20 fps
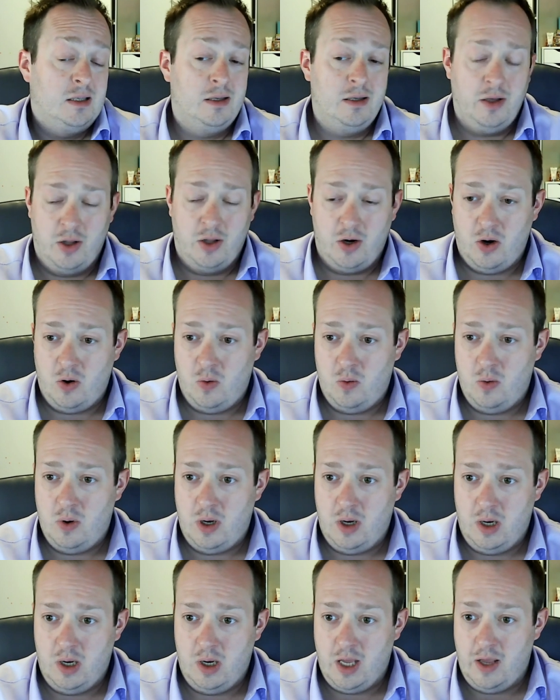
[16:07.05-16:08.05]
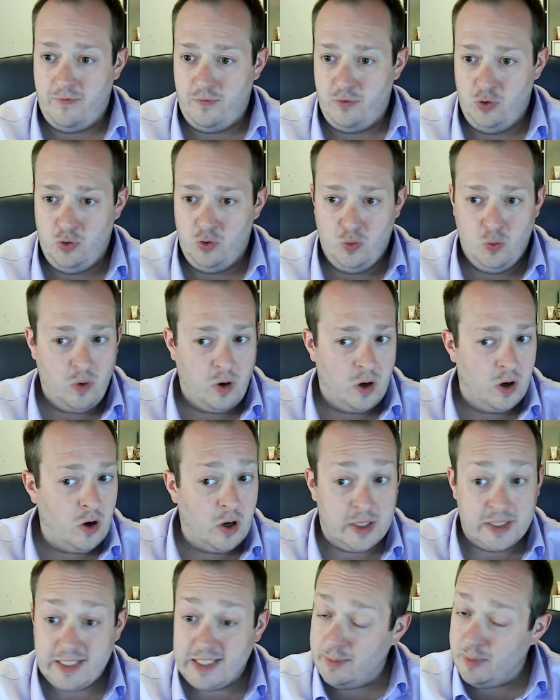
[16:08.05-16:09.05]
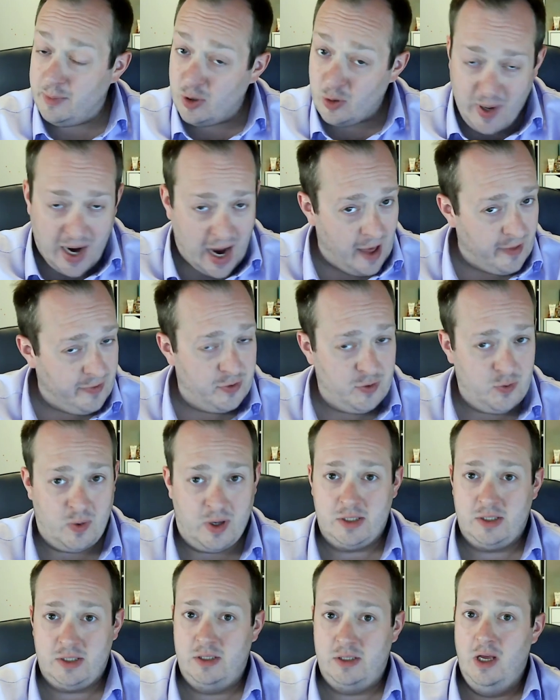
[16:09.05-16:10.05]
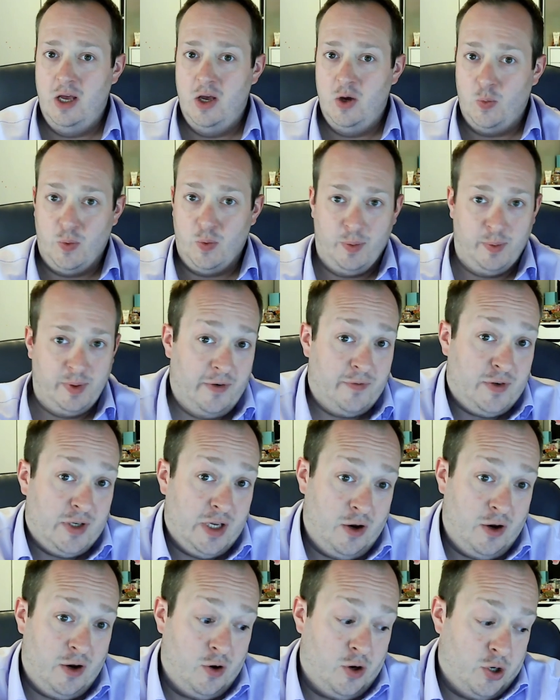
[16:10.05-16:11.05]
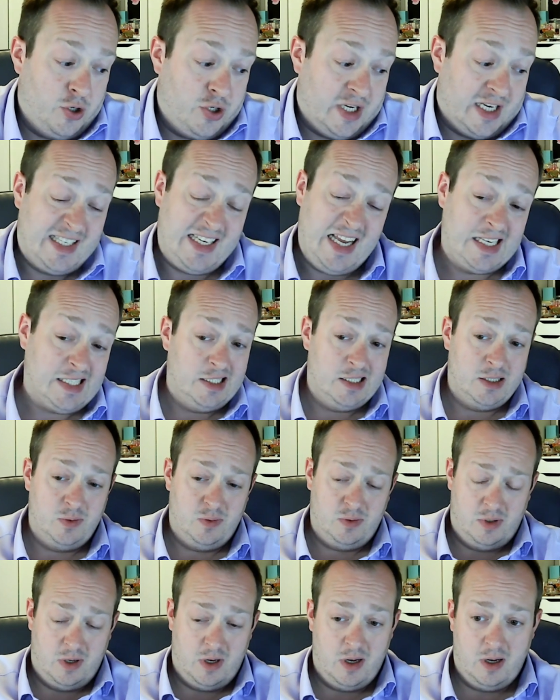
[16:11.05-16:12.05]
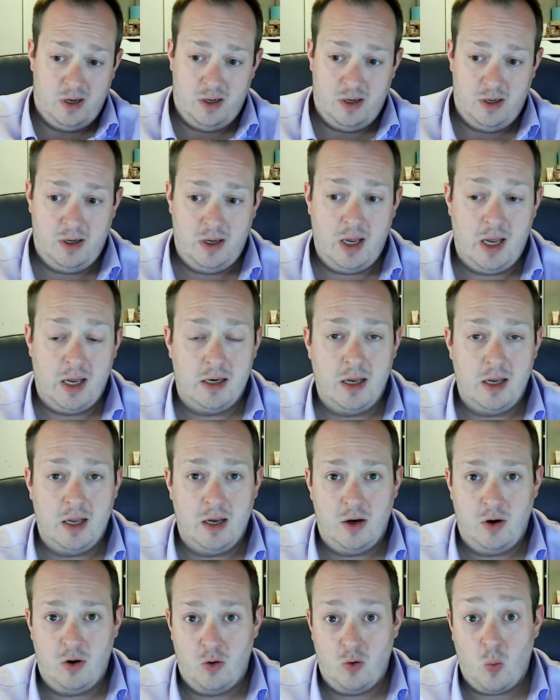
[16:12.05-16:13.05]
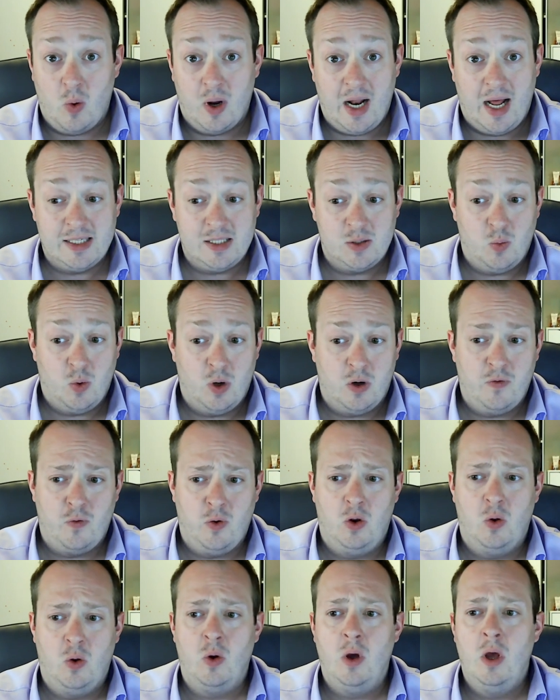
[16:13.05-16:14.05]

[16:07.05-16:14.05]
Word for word: You know, if you are on a similar path to us, we would love to hear your successes and what hasn't worked for you.